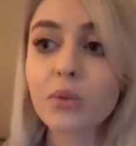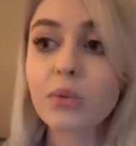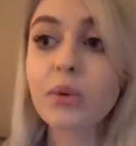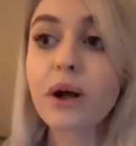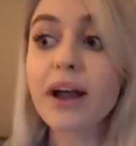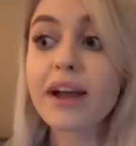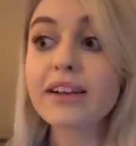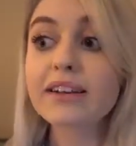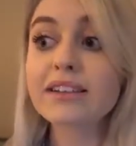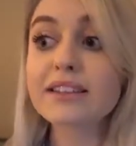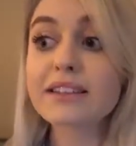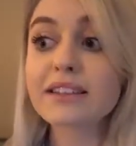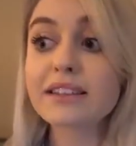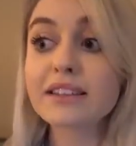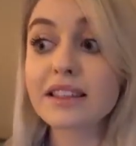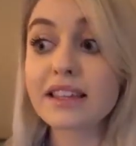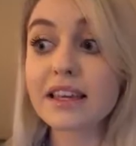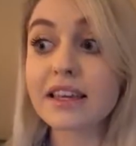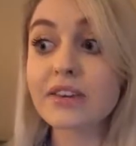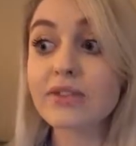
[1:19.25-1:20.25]
And
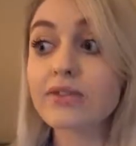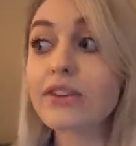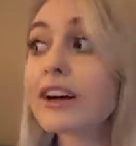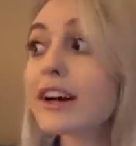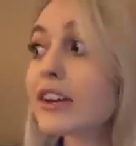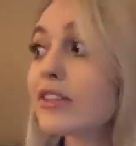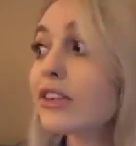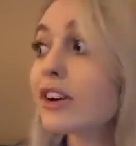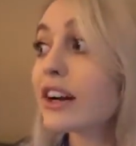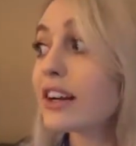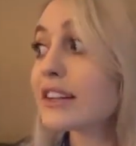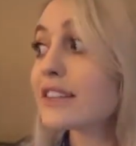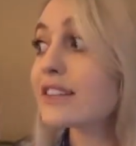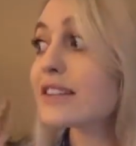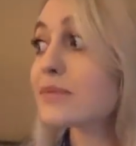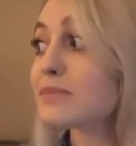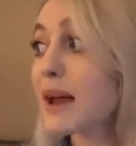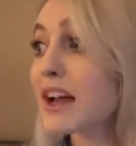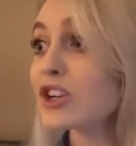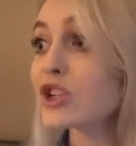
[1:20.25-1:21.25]
the very
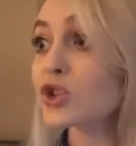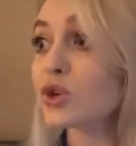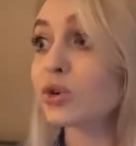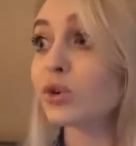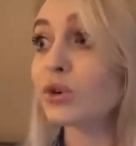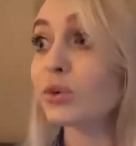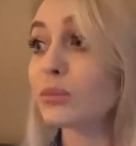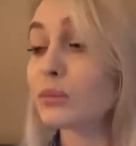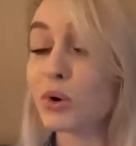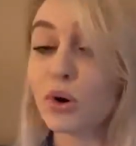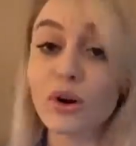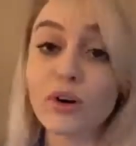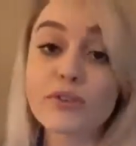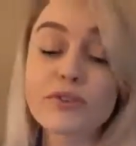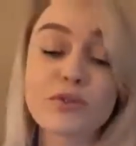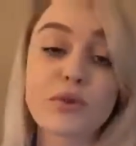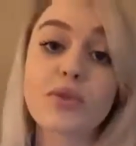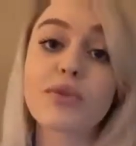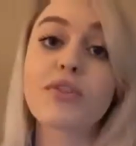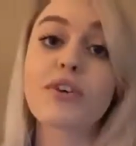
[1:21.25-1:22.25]
special
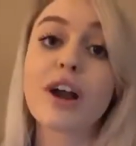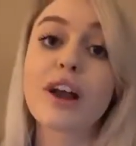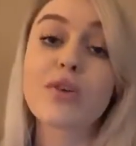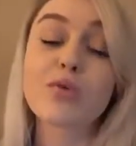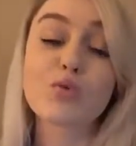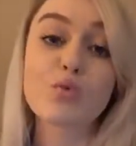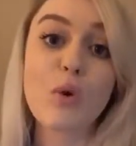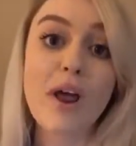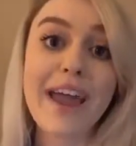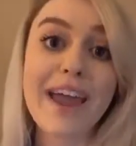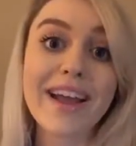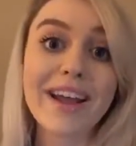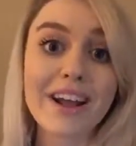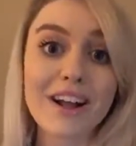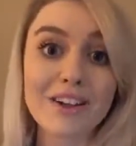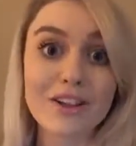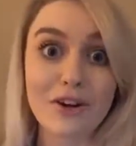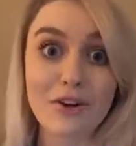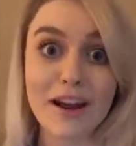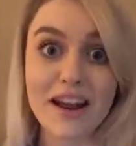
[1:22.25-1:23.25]
morphs, or the very rare
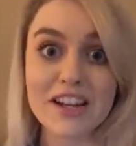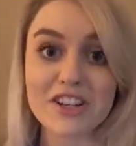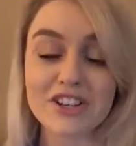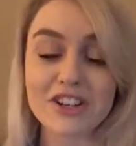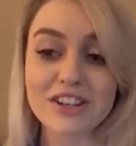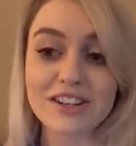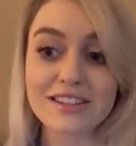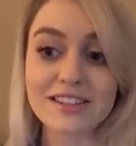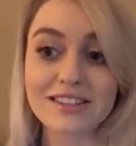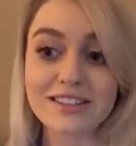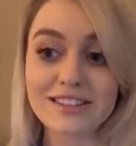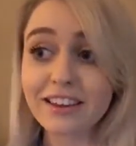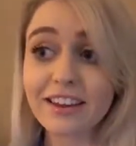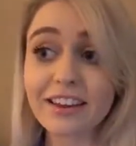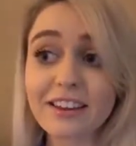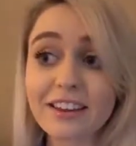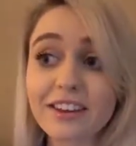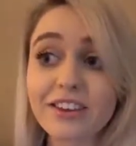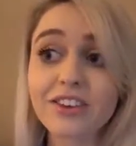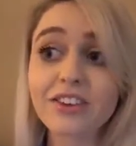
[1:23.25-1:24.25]
colorations,
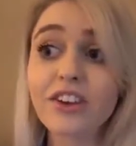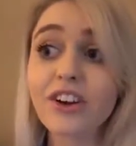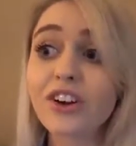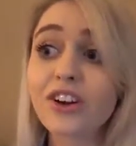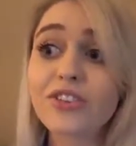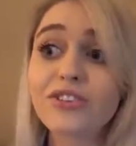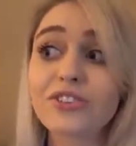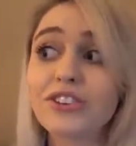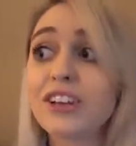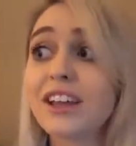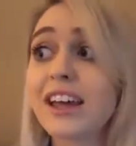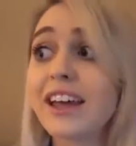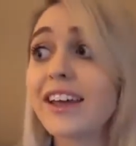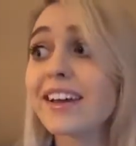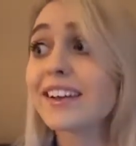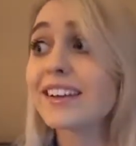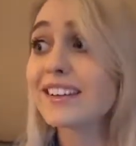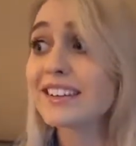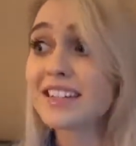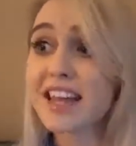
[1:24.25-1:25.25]
can go for
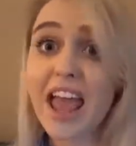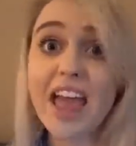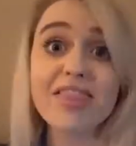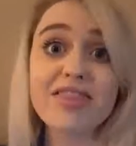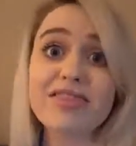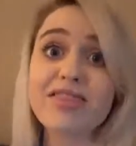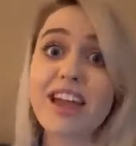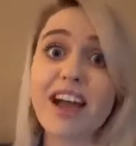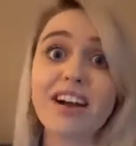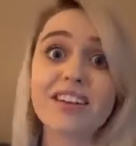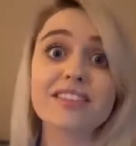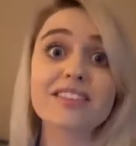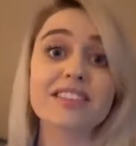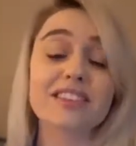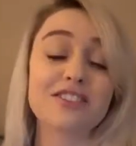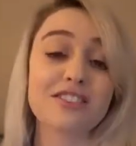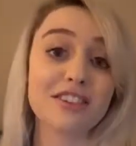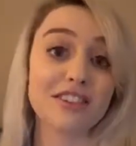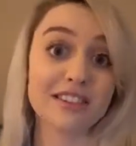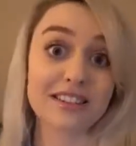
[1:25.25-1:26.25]
like
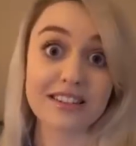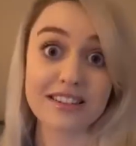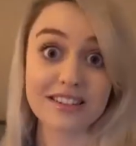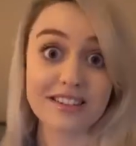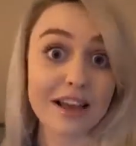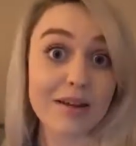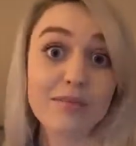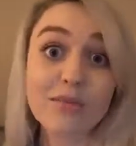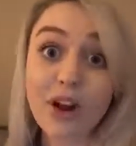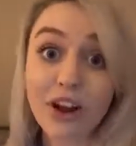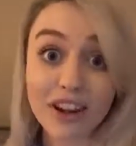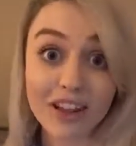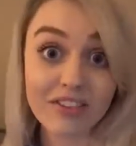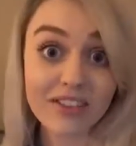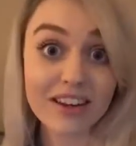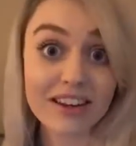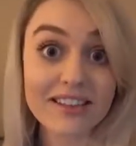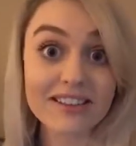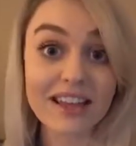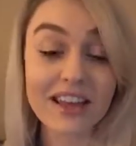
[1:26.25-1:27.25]
$10,000. I'm not
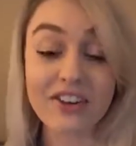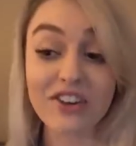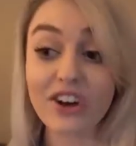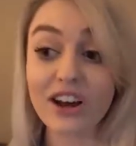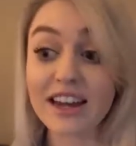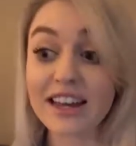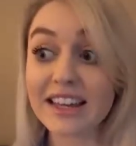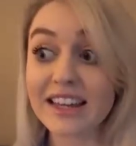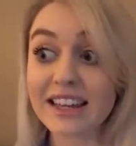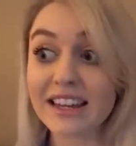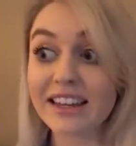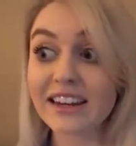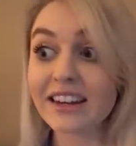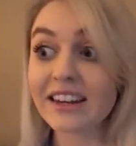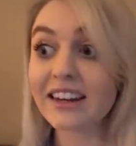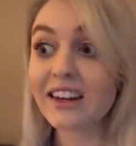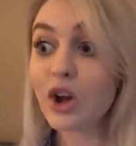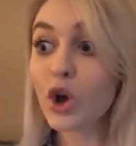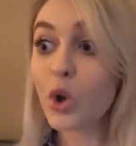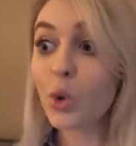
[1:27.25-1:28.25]
even exaggerating
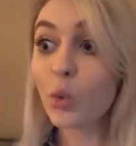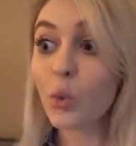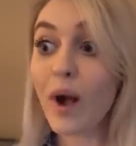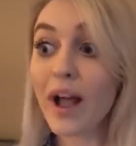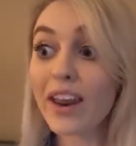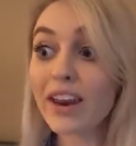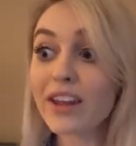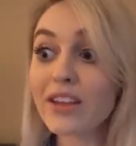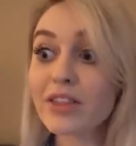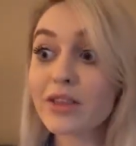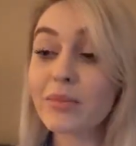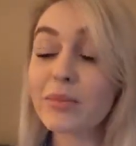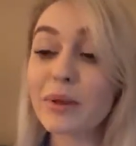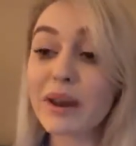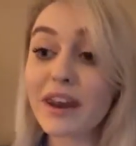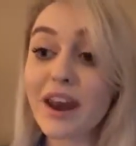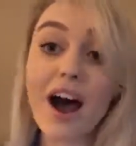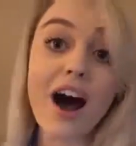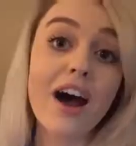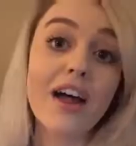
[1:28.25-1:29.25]
here. When the
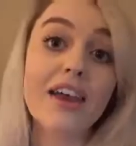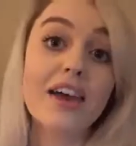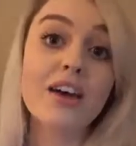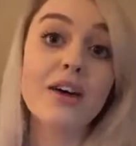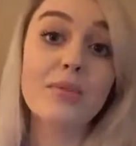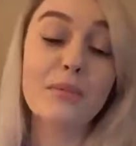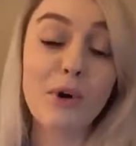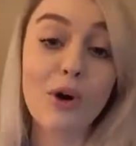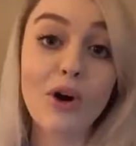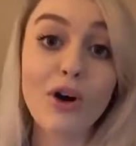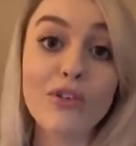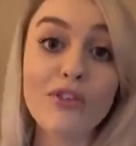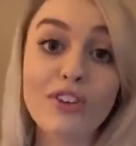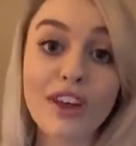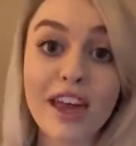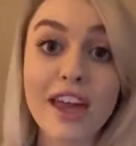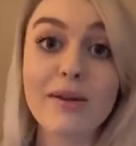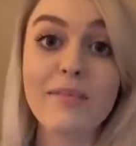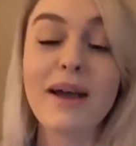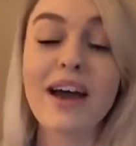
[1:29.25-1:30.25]
banana morph
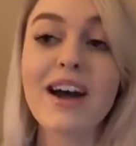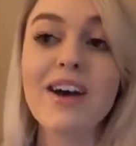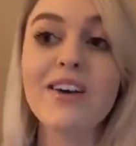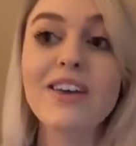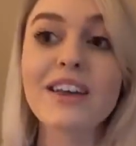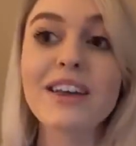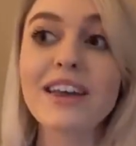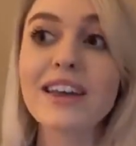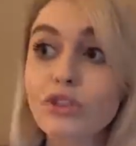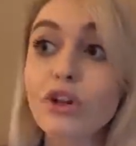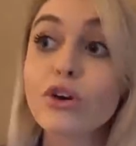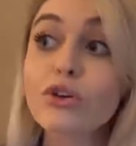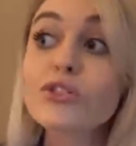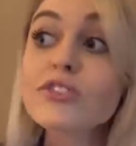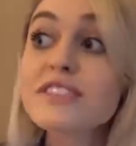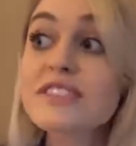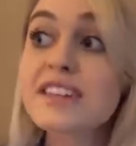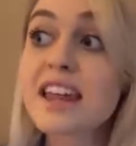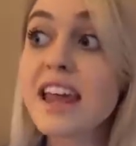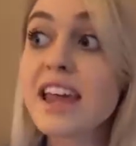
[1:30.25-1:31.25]
came out,
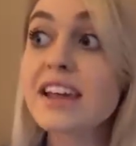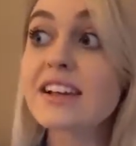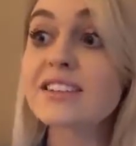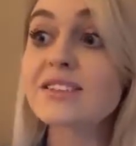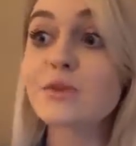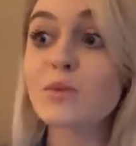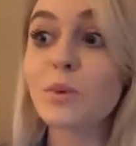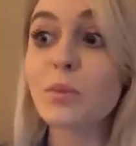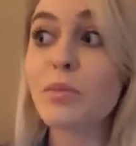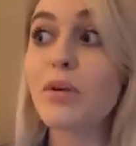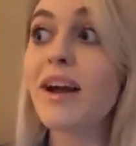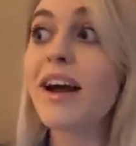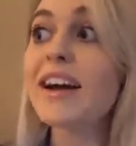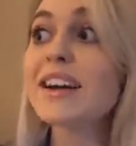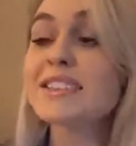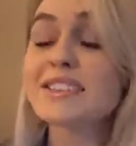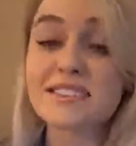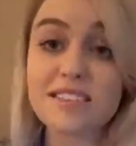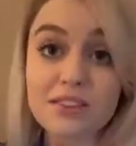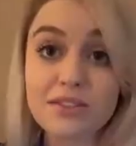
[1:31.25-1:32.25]
those snakes were
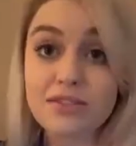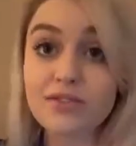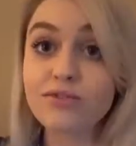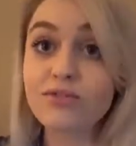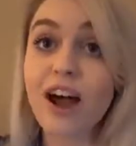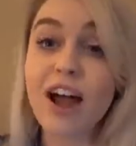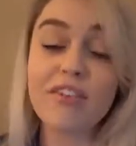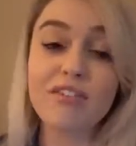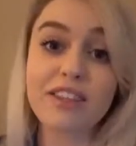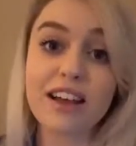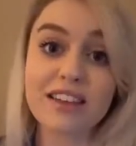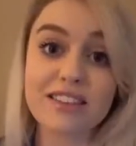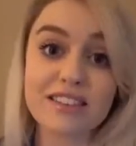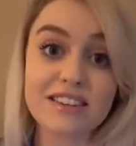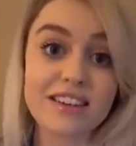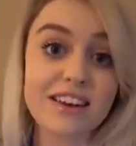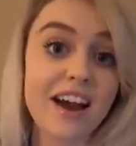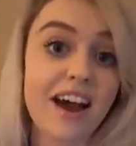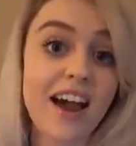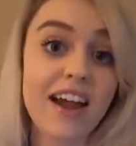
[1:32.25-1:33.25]
priced $5,000
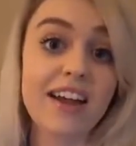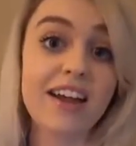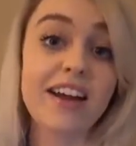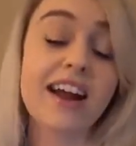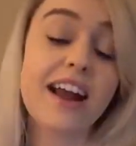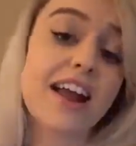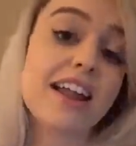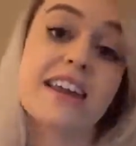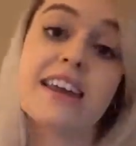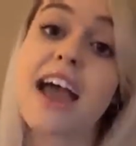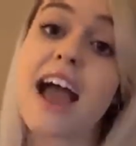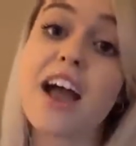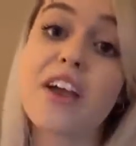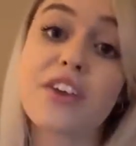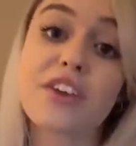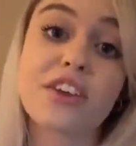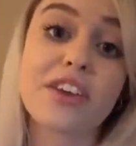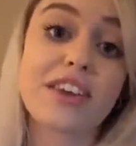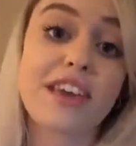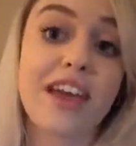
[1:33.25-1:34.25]
and higher, and now
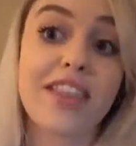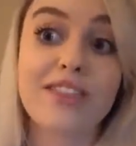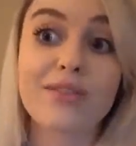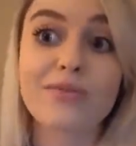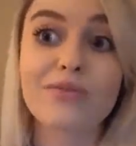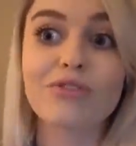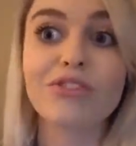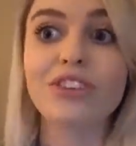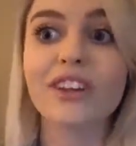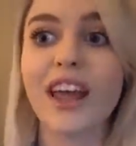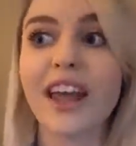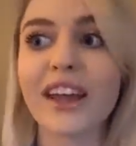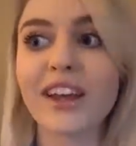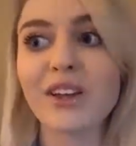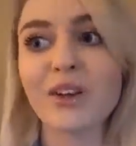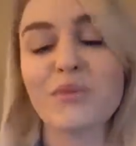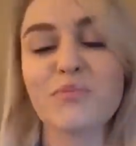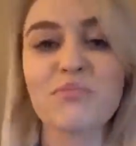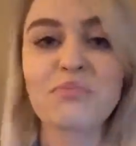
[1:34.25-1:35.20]
you can get them for like